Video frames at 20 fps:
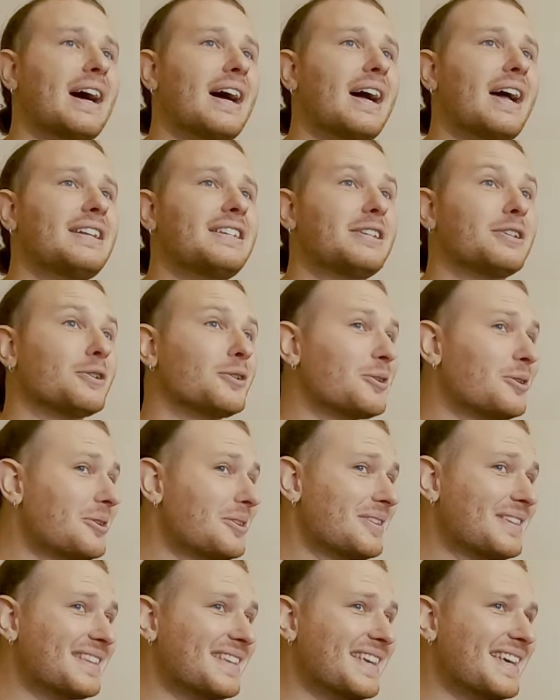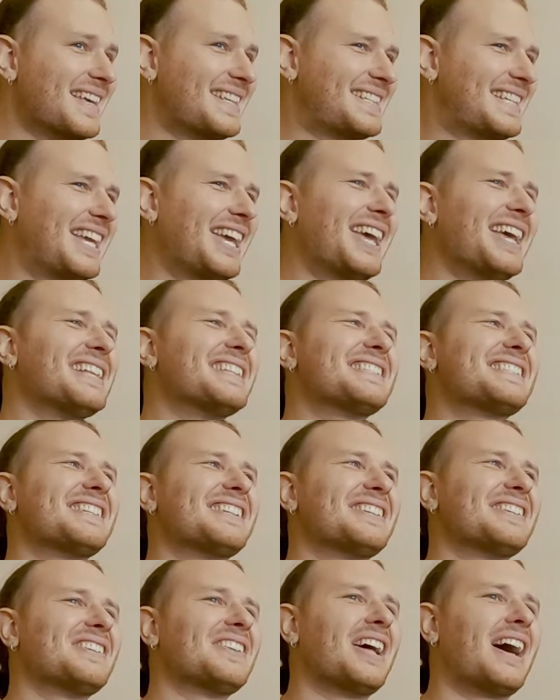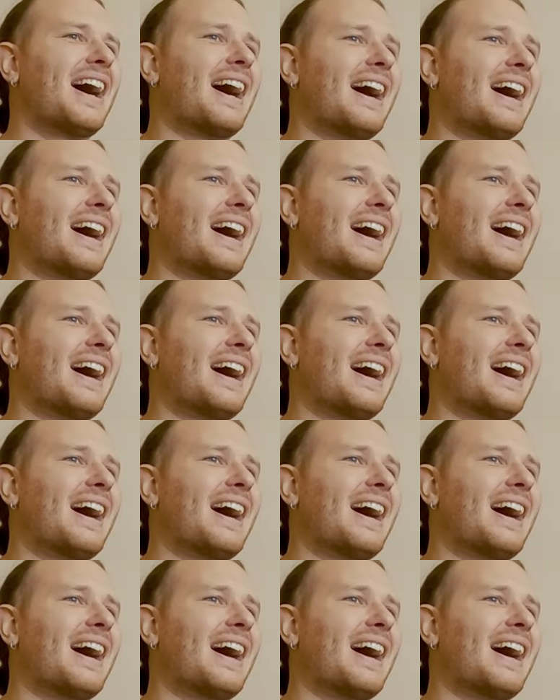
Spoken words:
I didn't learn this until